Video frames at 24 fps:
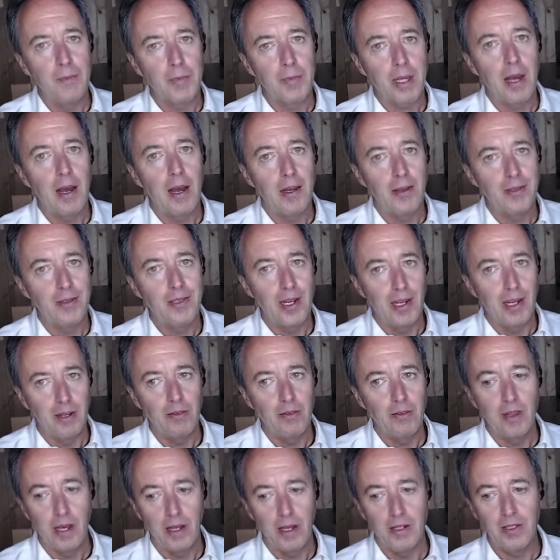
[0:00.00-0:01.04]

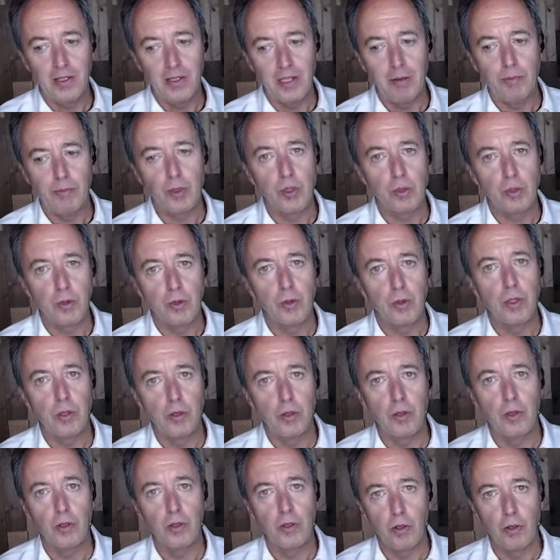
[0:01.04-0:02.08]
content that is absolutely
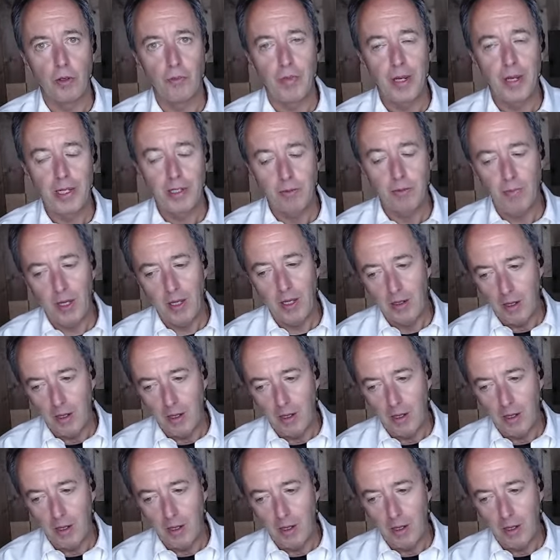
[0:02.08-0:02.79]
your best bet.